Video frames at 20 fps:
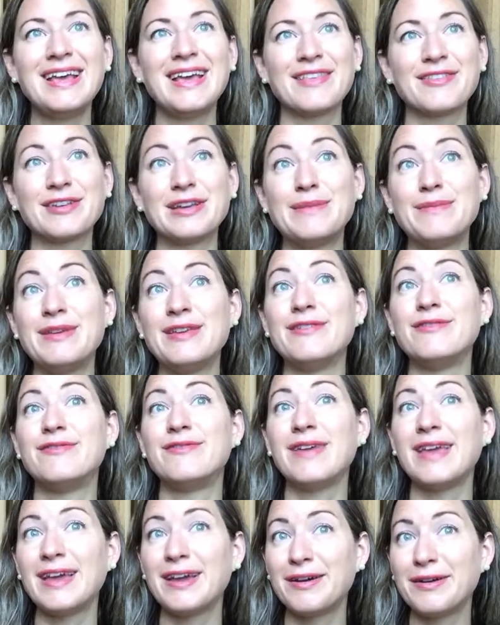It's going to be
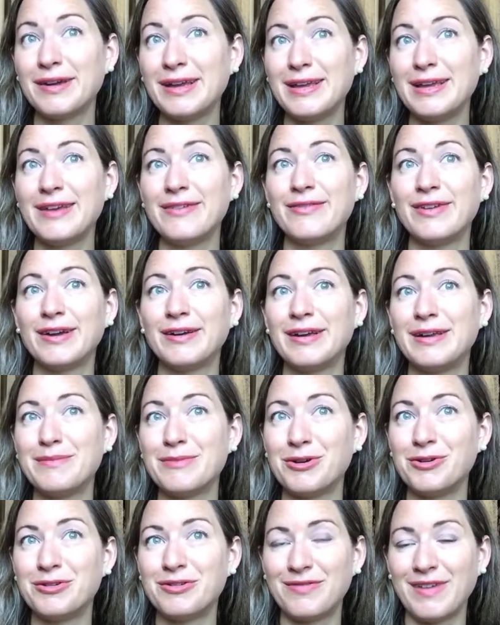very, very
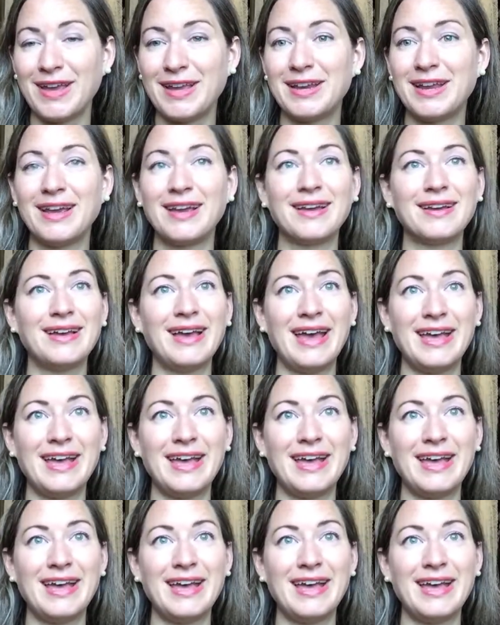motivating,